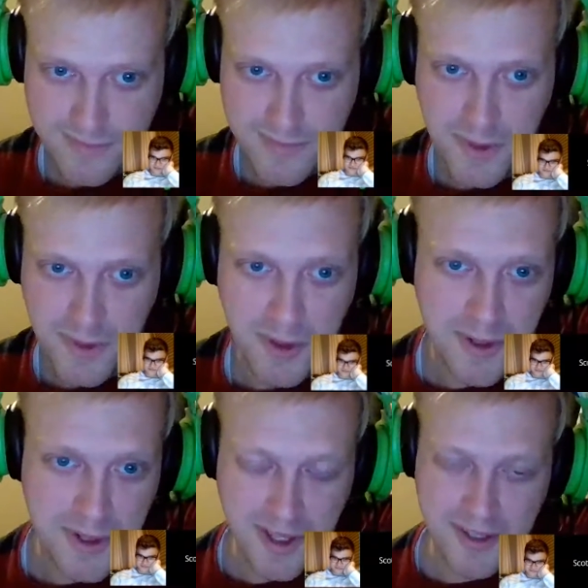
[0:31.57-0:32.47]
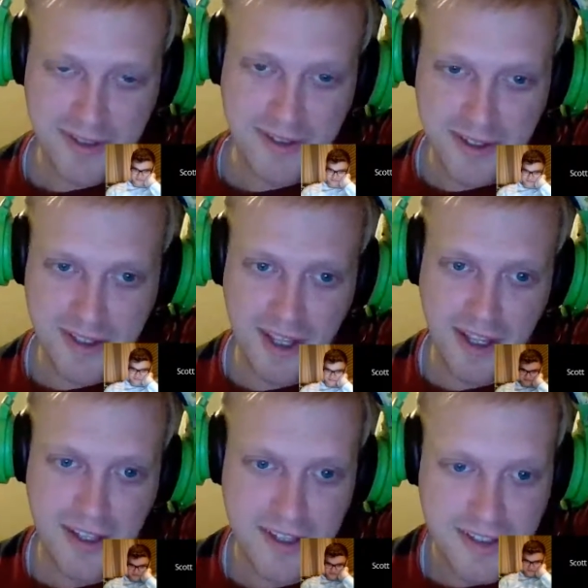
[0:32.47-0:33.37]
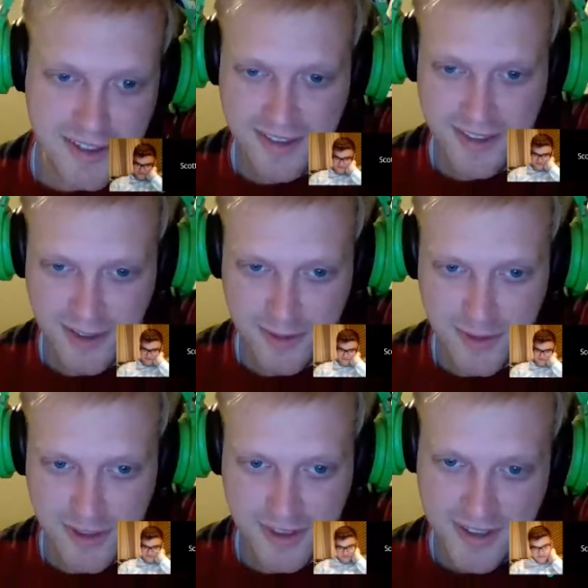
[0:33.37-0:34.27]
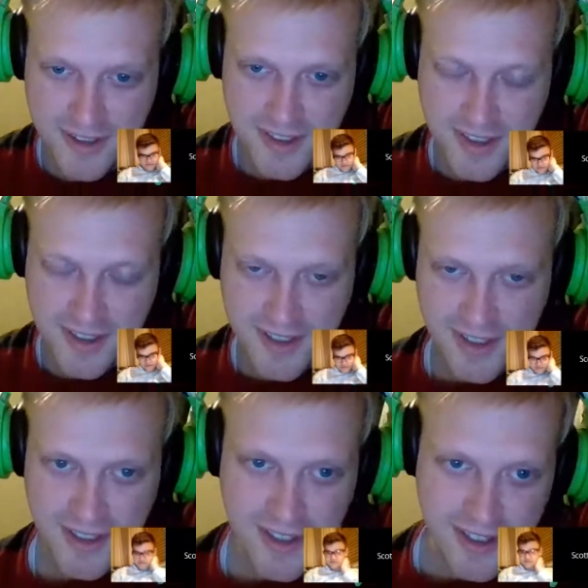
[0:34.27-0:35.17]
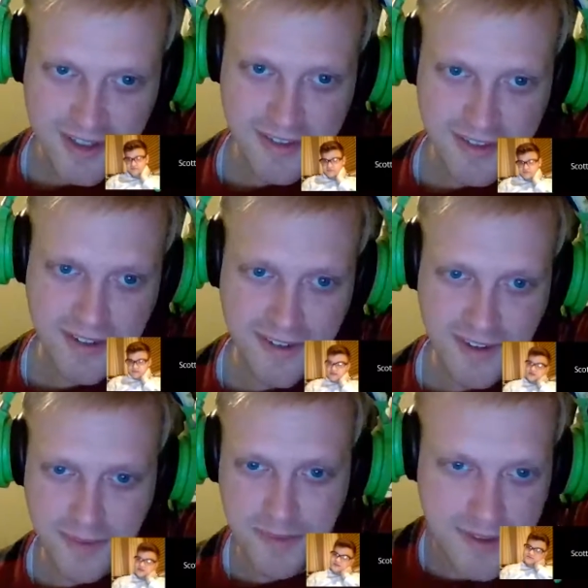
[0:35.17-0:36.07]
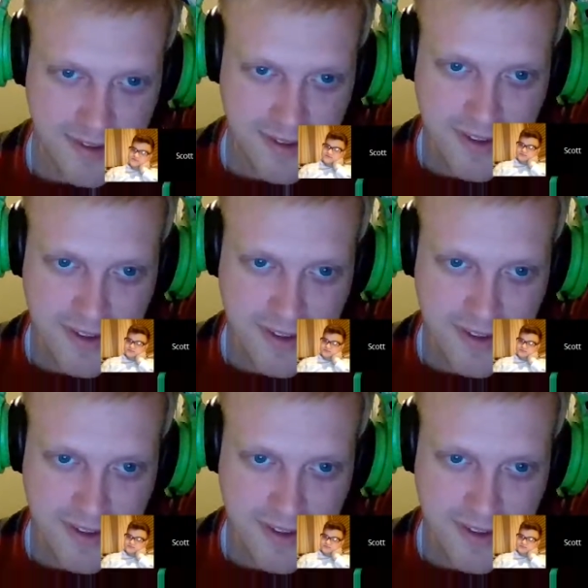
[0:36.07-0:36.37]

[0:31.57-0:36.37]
No, I can't. I don't want to. I'm just gonna skip those.